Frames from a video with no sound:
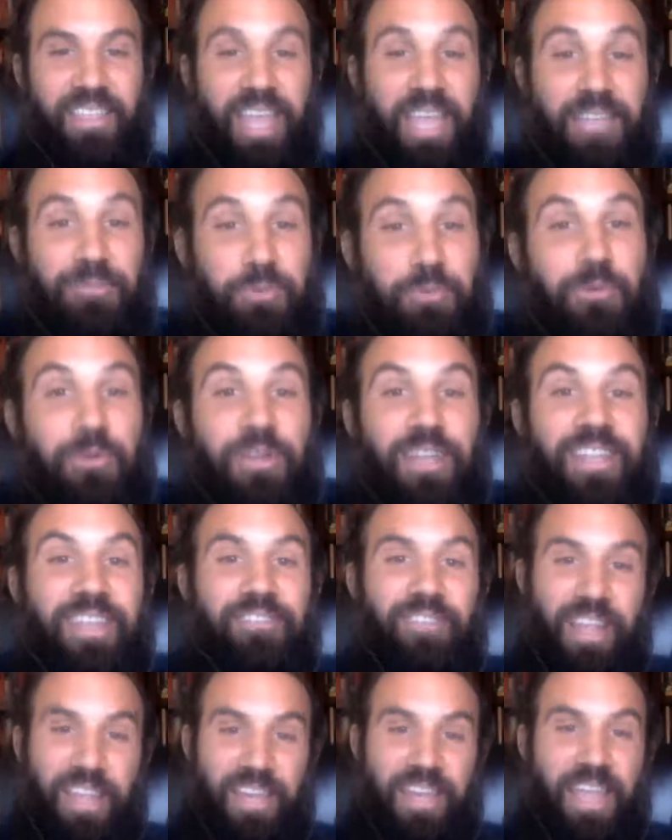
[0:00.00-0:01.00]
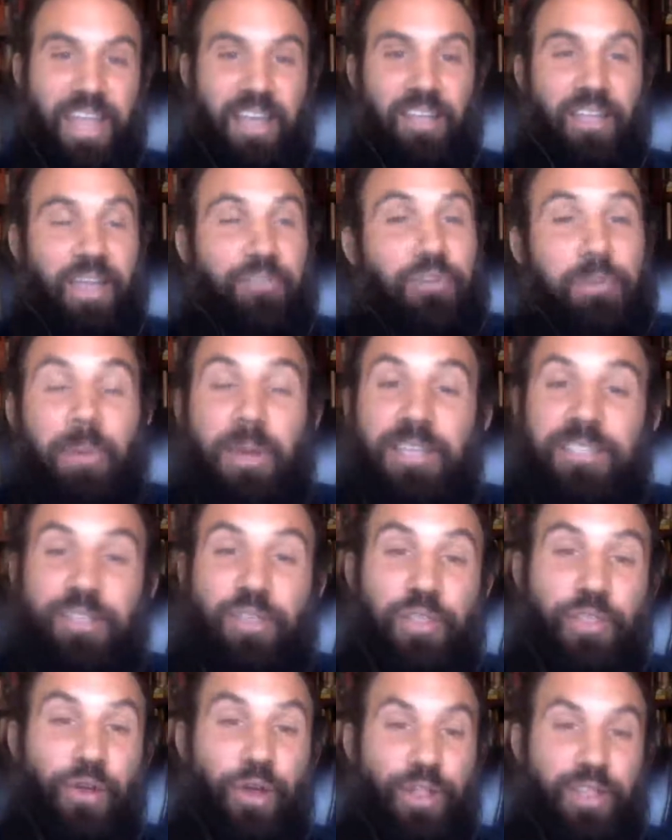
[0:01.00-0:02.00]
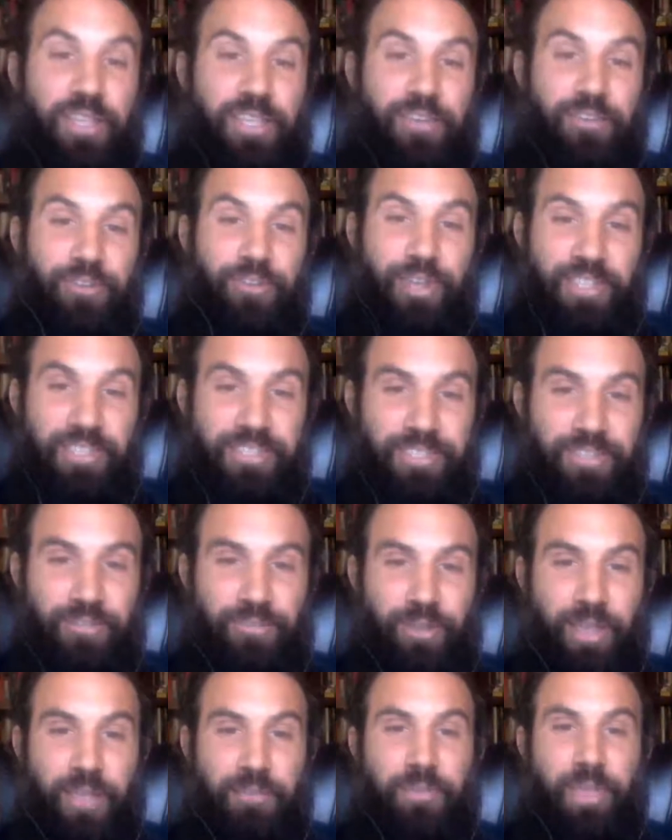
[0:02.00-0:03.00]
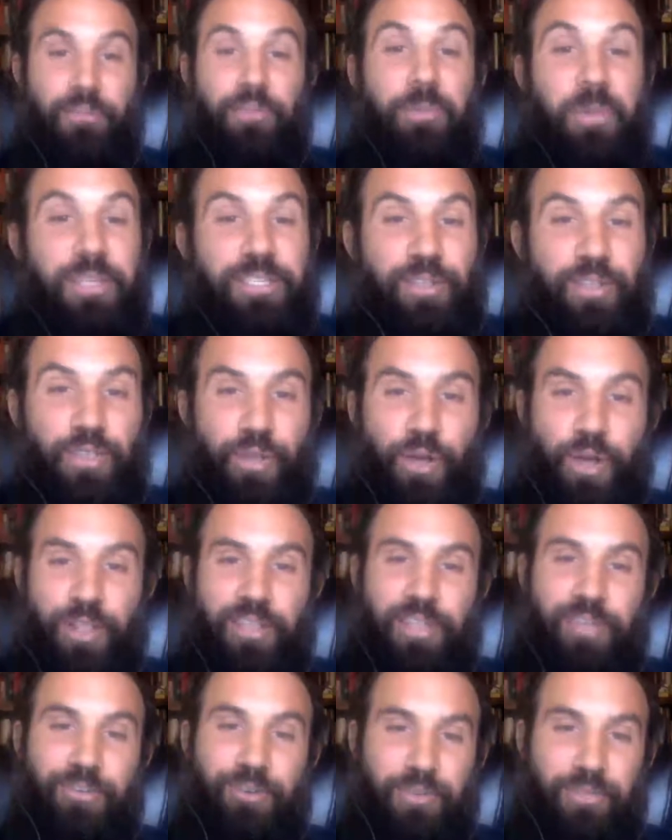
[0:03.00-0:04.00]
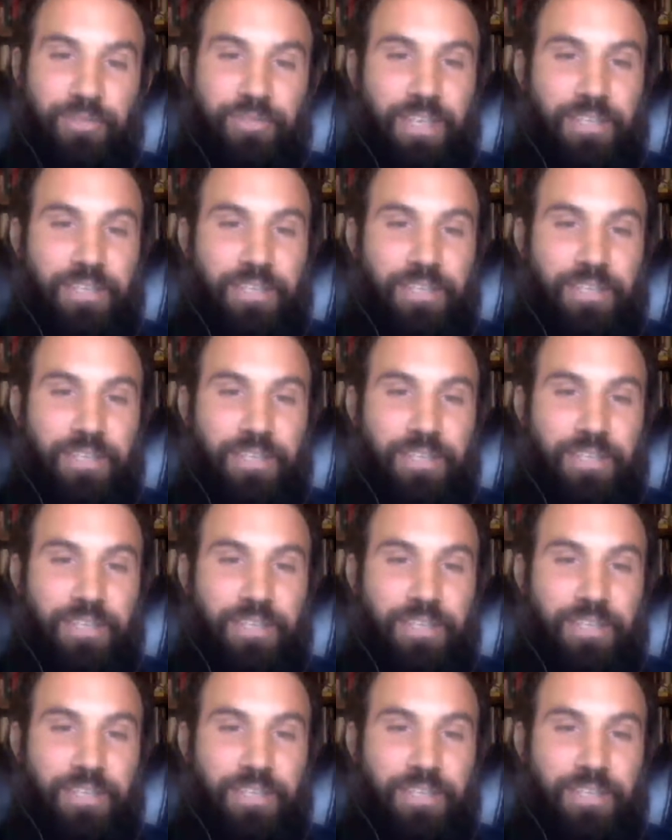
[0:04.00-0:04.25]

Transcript: That's what we're in right now. Everybody's a thought leader on Instagram. Everybody's a thought leader on